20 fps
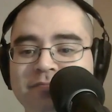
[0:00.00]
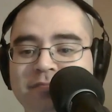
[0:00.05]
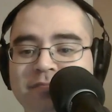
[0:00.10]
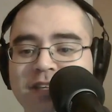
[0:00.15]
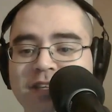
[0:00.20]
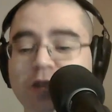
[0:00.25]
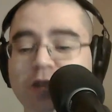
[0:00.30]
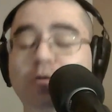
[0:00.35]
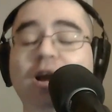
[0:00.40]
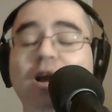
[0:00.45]

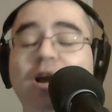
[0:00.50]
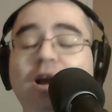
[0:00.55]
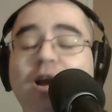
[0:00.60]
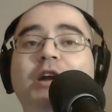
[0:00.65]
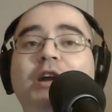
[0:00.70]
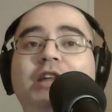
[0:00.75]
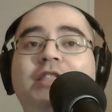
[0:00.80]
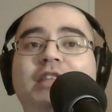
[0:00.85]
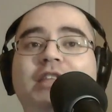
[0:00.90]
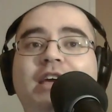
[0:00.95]
You know what? I
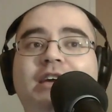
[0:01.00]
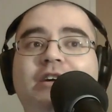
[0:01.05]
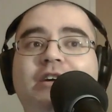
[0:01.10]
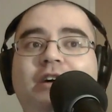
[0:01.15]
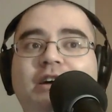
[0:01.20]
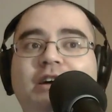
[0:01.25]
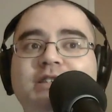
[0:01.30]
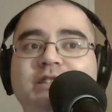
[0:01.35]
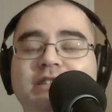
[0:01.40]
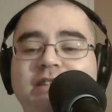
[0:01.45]
want to thank
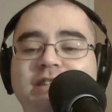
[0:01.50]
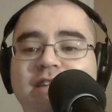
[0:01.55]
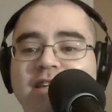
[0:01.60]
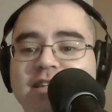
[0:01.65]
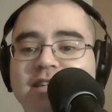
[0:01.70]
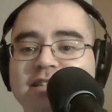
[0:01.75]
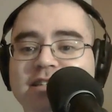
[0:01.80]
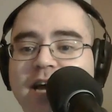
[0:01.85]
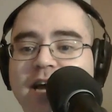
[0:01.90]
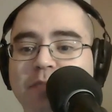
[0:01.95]
Austin in
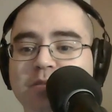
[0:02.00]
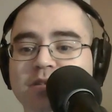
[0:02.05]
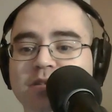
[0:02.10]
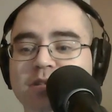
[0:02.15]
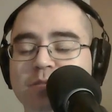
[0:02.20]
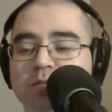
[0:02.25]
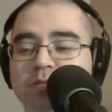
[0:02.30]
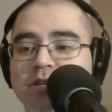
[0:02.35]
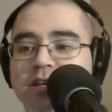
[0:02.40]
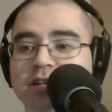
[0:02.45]
his
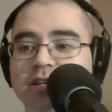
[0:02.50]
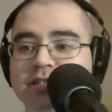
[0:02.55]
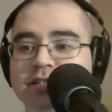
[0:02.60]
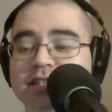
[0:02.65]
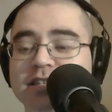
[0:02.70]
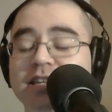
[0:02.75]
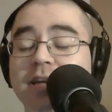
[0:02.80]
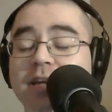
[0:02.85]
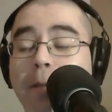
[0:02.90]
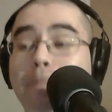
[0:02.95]
absence because
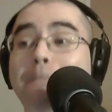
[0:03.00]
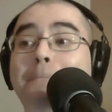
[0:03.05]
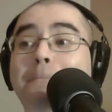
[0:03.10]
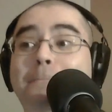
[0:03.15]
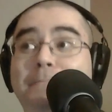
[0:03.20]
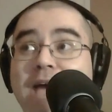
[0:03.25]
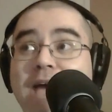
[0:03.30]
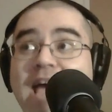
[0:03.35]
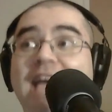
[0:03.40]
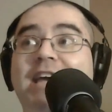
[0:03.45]
he did a
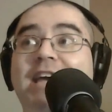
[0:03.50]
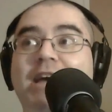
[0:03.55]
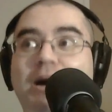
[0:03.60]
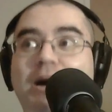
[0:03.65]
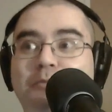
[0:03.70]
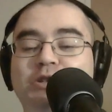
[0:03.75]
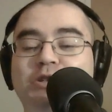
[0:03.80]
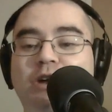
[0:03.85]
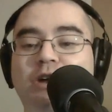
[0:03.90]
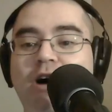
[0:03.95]
bang
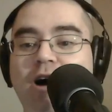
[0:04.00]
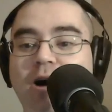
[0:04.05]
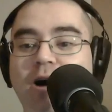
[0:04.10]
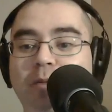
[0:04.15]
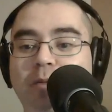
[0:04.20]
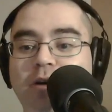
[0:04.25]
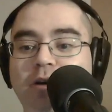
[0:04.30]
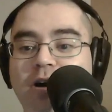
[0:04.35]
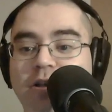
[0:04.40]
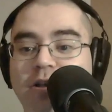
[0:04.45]
up
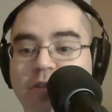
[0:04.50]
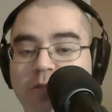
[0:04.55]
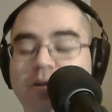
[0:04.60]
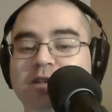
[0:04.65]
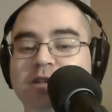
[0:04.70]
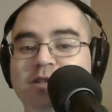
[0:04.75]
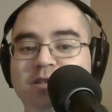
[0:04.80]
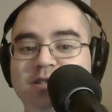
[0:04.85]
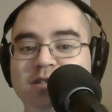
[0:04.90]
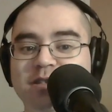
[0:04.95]
job on the
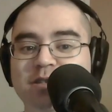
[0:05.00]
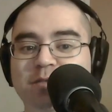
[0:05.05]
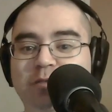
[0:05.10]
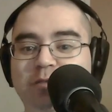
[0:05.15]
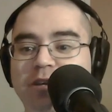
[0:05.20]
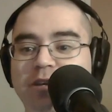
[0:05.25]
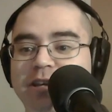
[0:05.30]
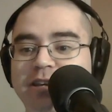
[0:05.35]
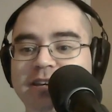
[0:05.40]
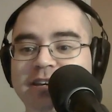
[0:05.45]
questions this
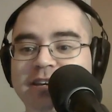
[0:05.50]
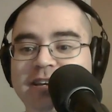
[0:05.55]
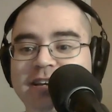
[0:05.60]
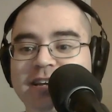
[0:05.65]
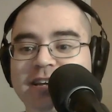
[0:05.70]
week.